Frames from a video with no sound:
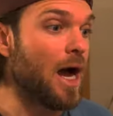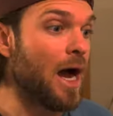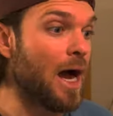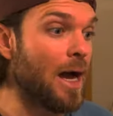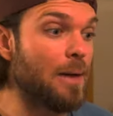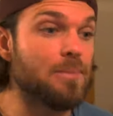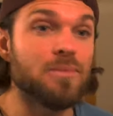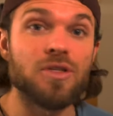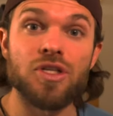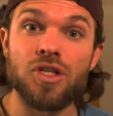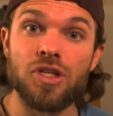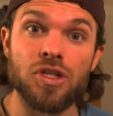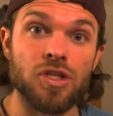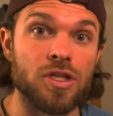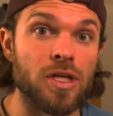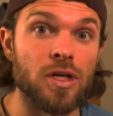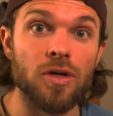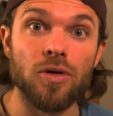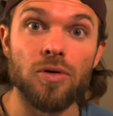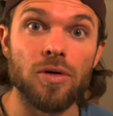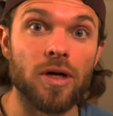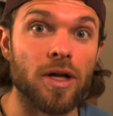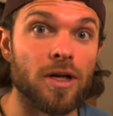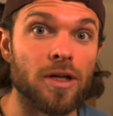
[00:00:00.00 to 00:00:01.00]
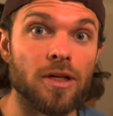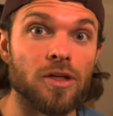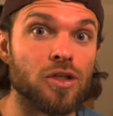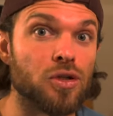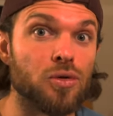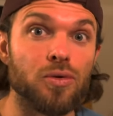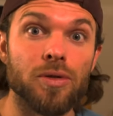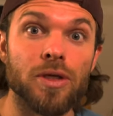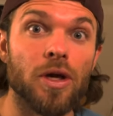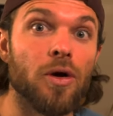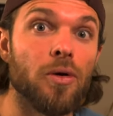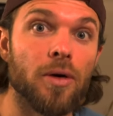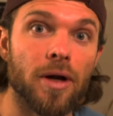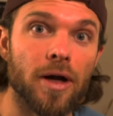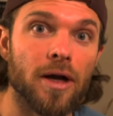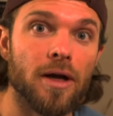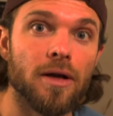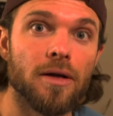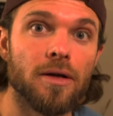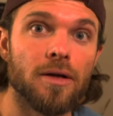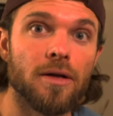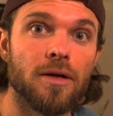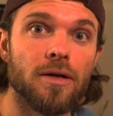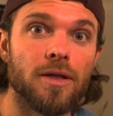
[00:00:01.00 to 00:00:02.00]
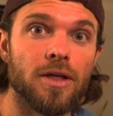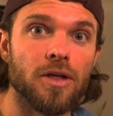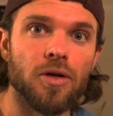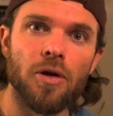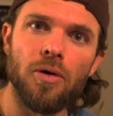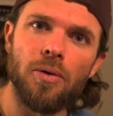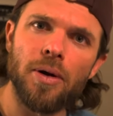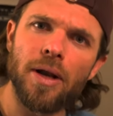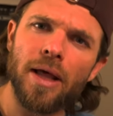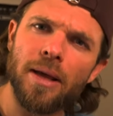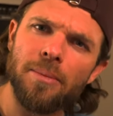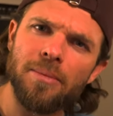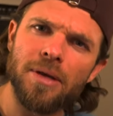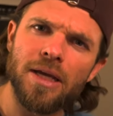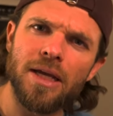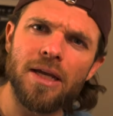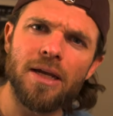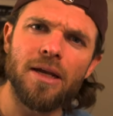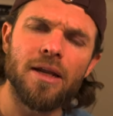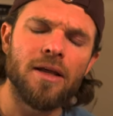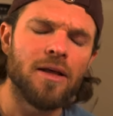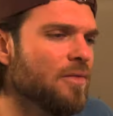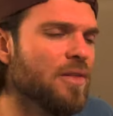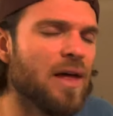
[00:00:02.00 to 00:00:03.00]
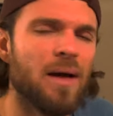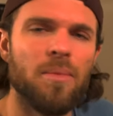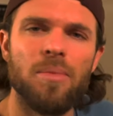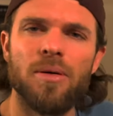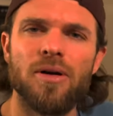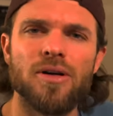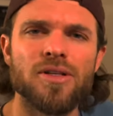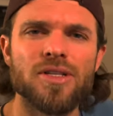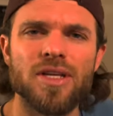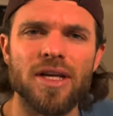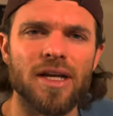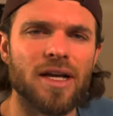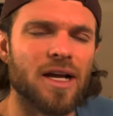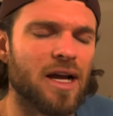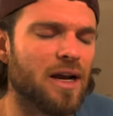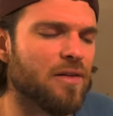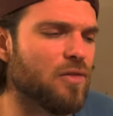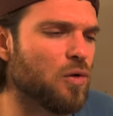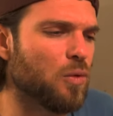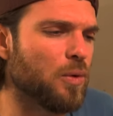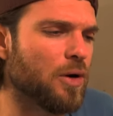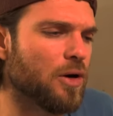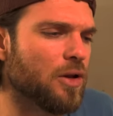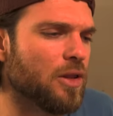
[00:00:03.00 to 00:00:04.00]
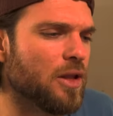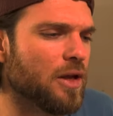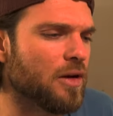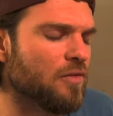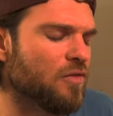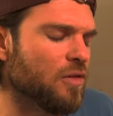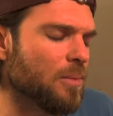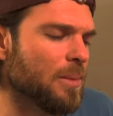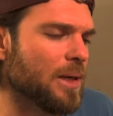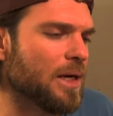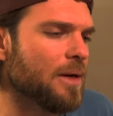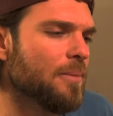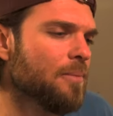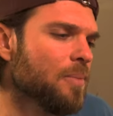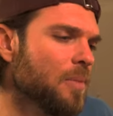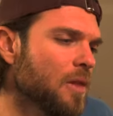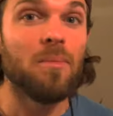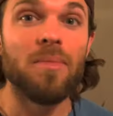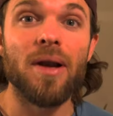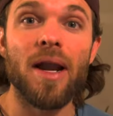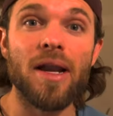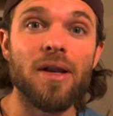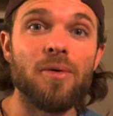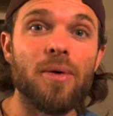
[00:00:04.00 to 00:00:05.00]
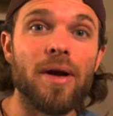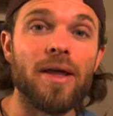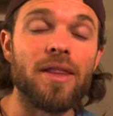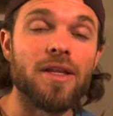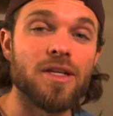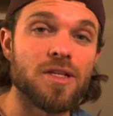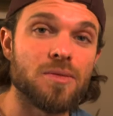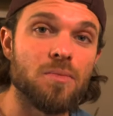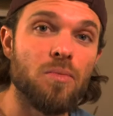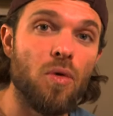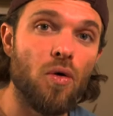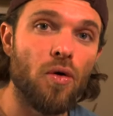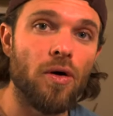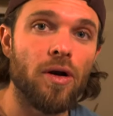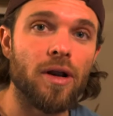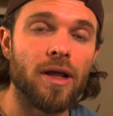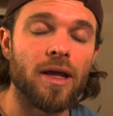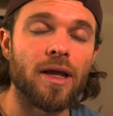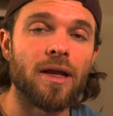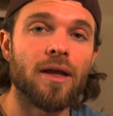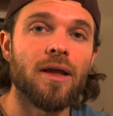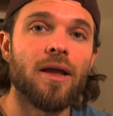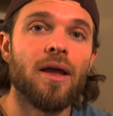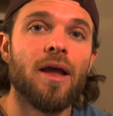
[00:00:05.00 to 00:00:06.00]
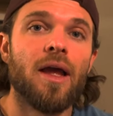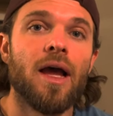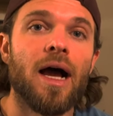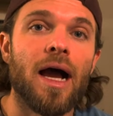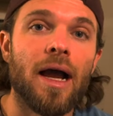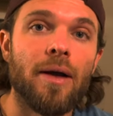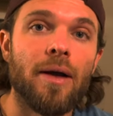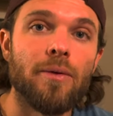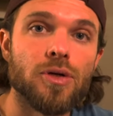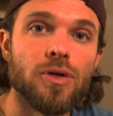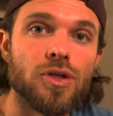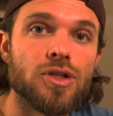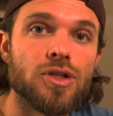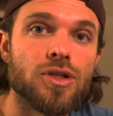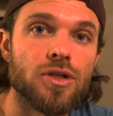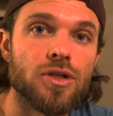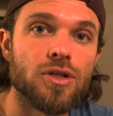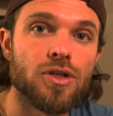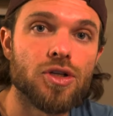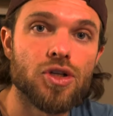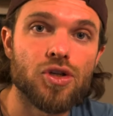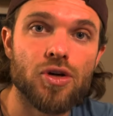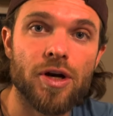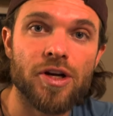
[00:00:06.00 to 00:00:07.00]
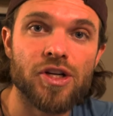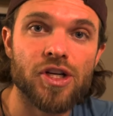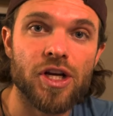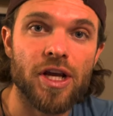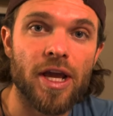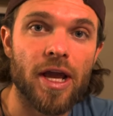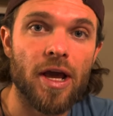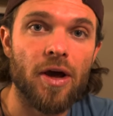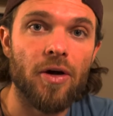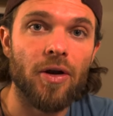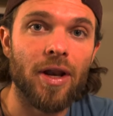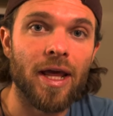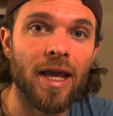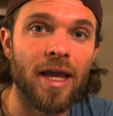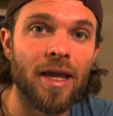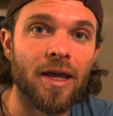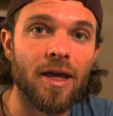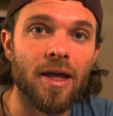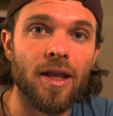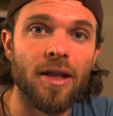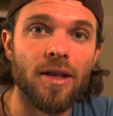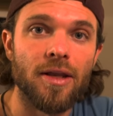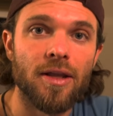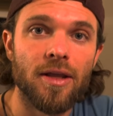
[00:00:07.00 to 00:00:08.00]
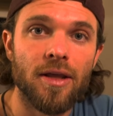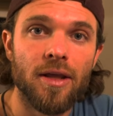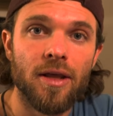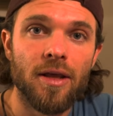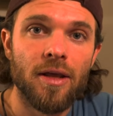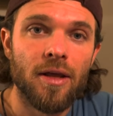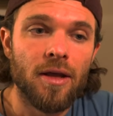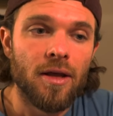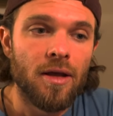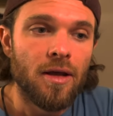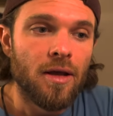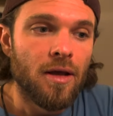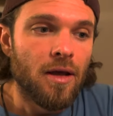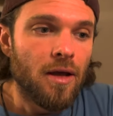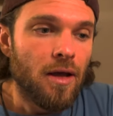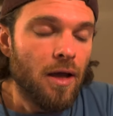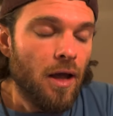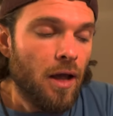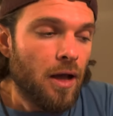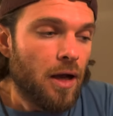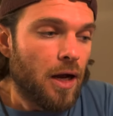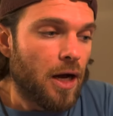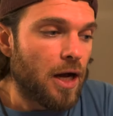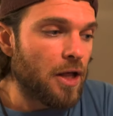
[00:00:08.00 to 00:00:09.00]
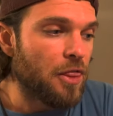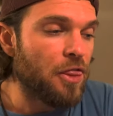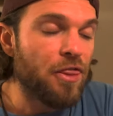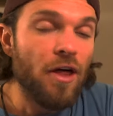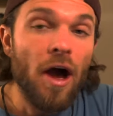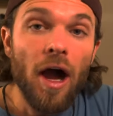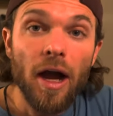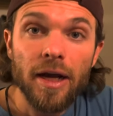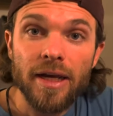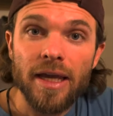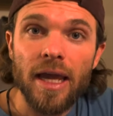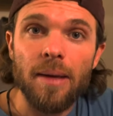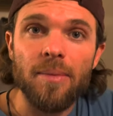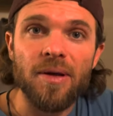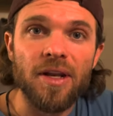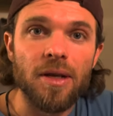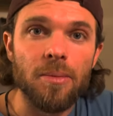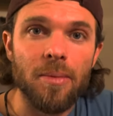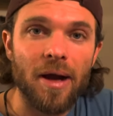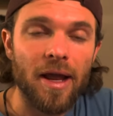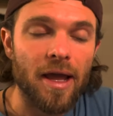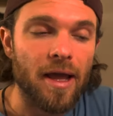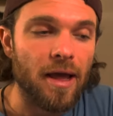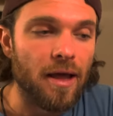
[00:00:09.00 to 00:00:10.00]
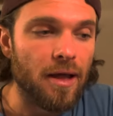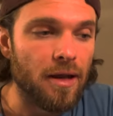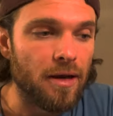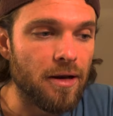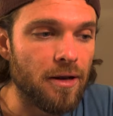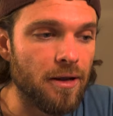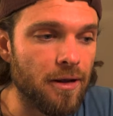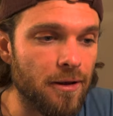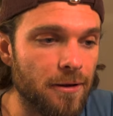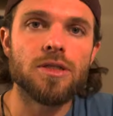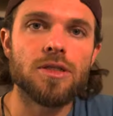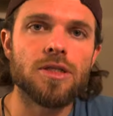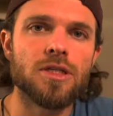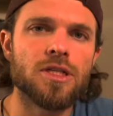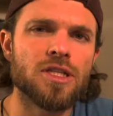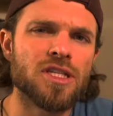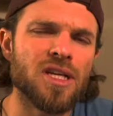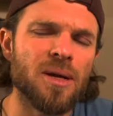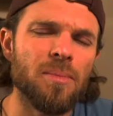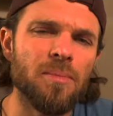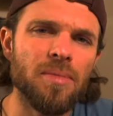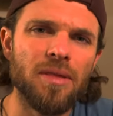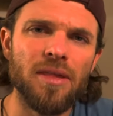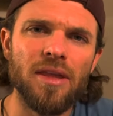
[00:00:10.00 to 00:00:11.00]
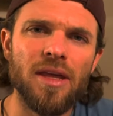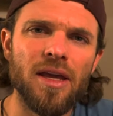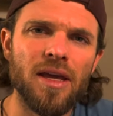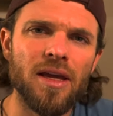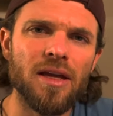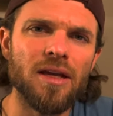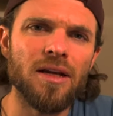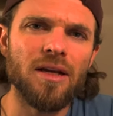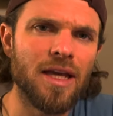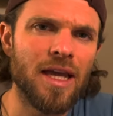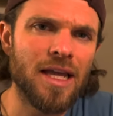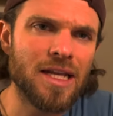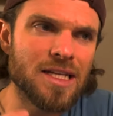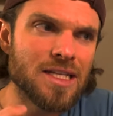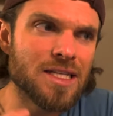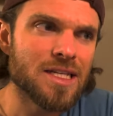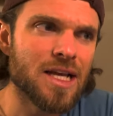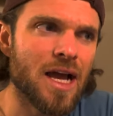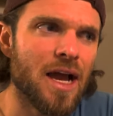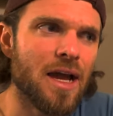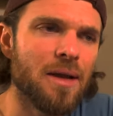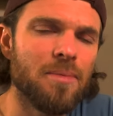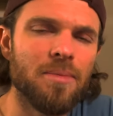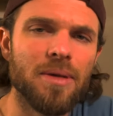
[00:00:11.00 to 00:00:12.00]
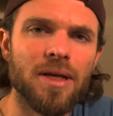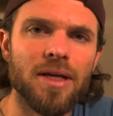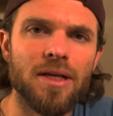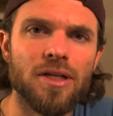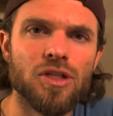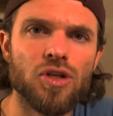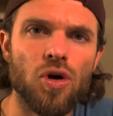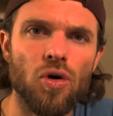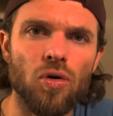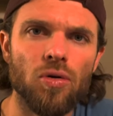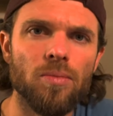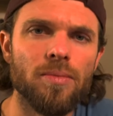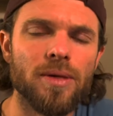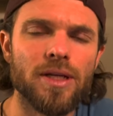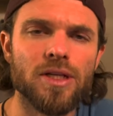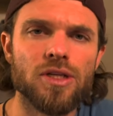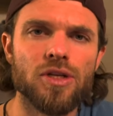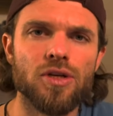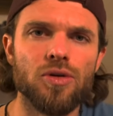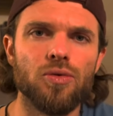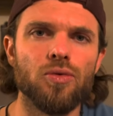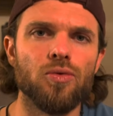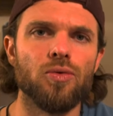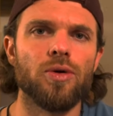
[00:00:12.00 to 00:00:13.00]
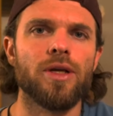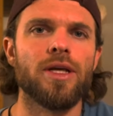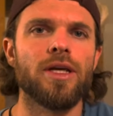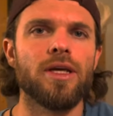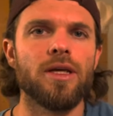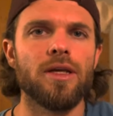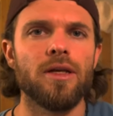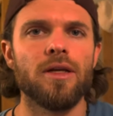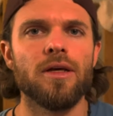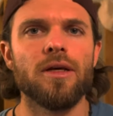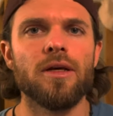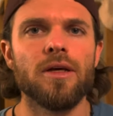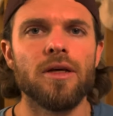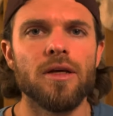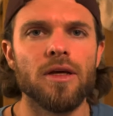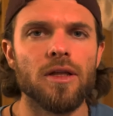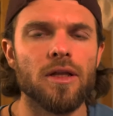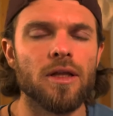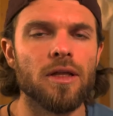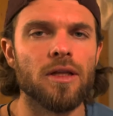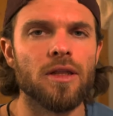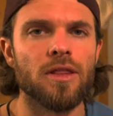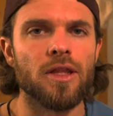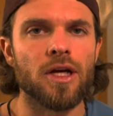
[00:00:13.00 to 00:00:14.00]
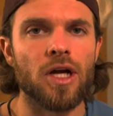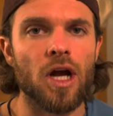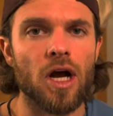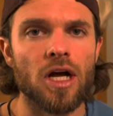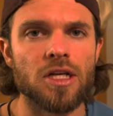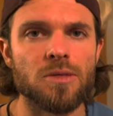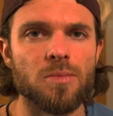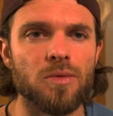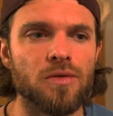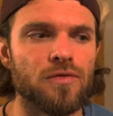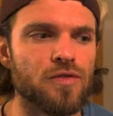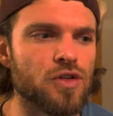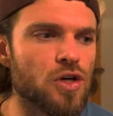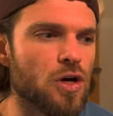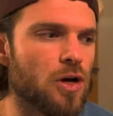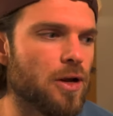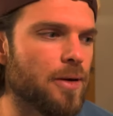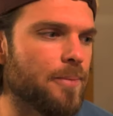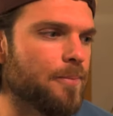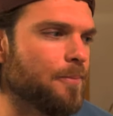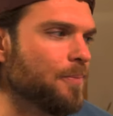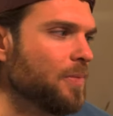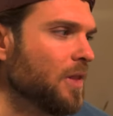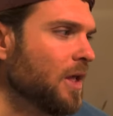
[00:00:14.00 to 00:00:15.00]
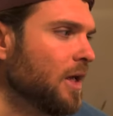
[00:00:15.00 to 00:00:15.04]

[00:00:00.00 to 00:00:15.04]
I'm still gonna do yoga. You know what I mean? That part's like kind of a weird thing for me. But anyway, this morning I was stretching out and a thought came into my head. Something inside me told me to read the Gospel of John.